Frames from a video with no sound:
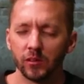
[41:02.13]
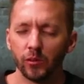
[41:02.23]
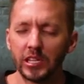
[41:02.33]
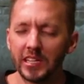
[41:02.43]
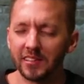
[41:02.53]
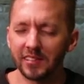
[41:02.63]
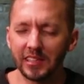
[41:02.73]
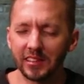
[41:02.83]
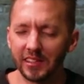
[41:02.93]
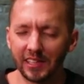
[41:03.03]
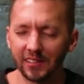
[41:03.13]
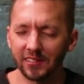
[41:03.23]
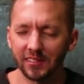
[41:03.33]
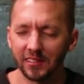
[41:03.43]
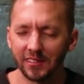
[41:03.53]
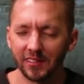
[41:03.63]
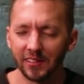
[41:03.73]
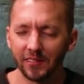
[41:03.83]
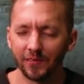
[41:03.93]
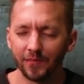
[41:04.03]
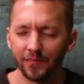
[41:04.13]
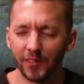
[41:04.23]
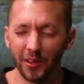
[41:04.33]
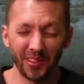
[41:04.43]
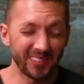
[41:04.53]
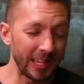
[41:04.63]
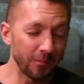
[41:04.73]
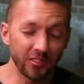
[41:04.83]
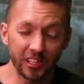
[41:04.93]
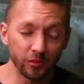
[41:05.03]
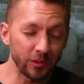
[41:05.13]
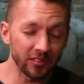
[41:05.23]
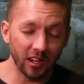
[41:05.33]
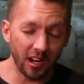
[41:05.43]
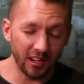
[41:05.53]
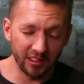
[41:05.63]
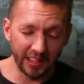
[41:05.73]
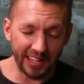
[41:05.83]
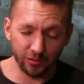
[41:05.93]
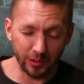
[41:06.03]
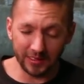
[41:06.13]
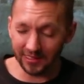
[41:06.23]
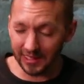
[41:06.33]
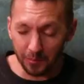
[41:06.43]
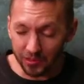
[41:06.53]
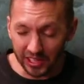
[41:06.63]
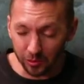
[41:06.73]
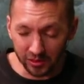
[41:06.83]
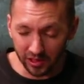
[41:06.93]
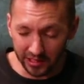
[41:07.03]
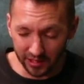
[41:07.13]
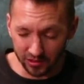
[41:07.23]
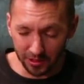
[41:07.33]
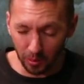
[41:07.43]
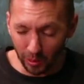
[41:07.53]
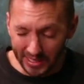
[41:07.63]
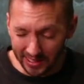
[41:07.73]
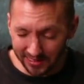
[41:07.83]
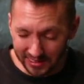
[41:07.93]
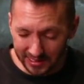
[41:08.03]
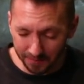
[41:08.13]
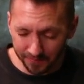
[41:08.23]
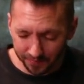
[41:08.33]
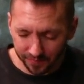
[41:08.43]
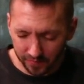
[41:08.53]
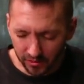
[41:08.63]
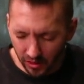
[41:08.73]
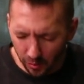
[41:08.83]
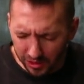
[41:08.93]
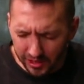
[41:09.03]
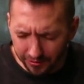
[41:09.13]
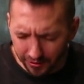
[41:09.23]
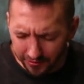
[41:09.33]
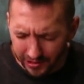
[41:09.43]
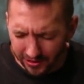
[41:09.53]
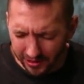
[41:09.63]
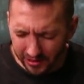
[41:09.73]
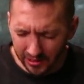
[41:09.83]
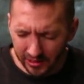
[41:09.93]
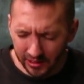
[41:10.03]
We need to see things that are the same things we saw last week, the same things we saw yesterday, but we need to see them with different vision.